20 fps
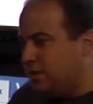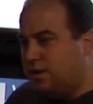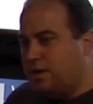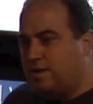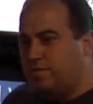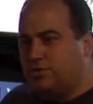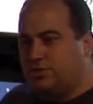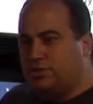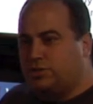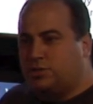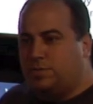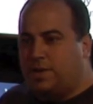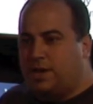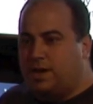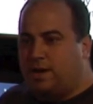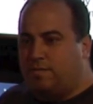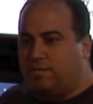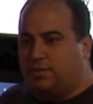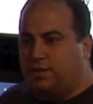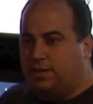Covers just
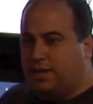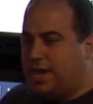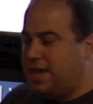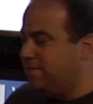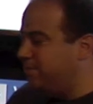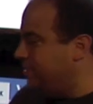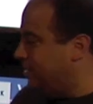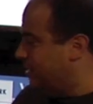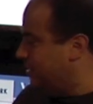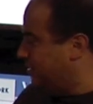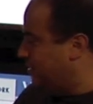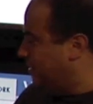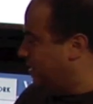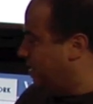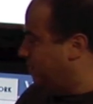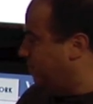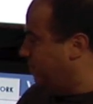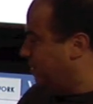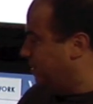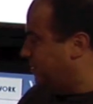about everything. AVC
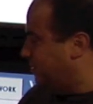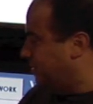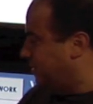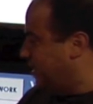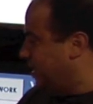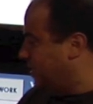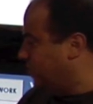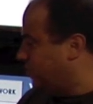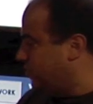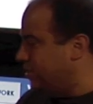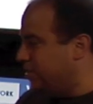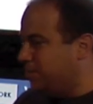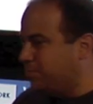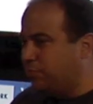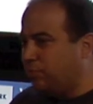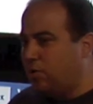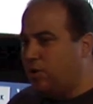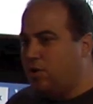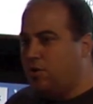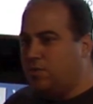HD
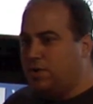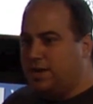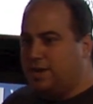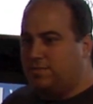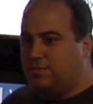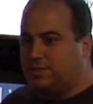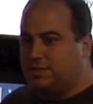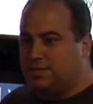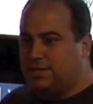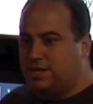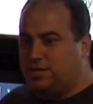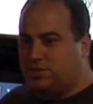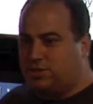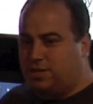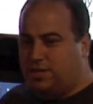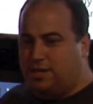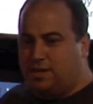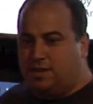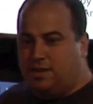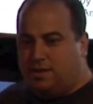Pro and AVC
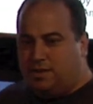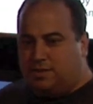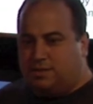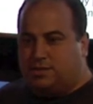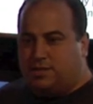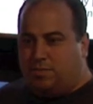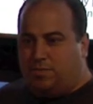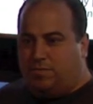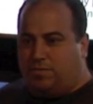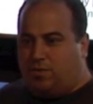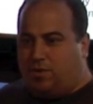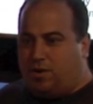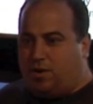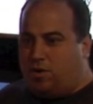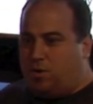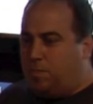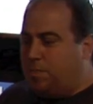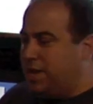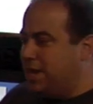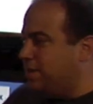HD, some of
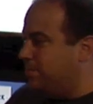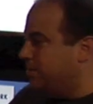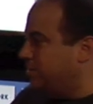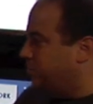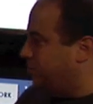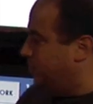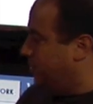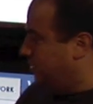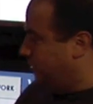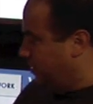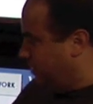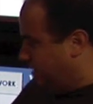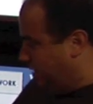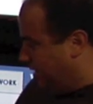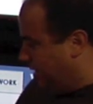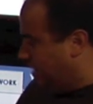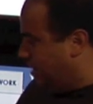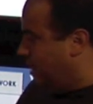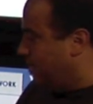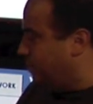our babies, but
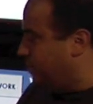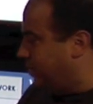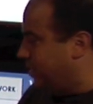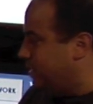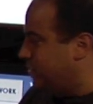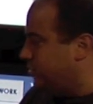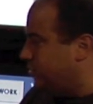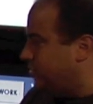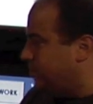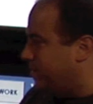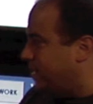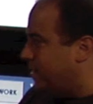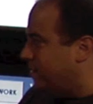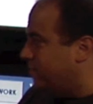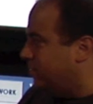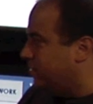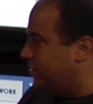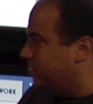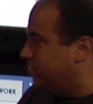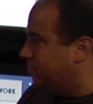it plays just about
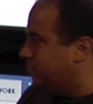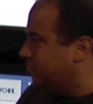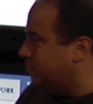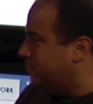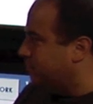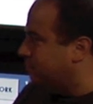everything.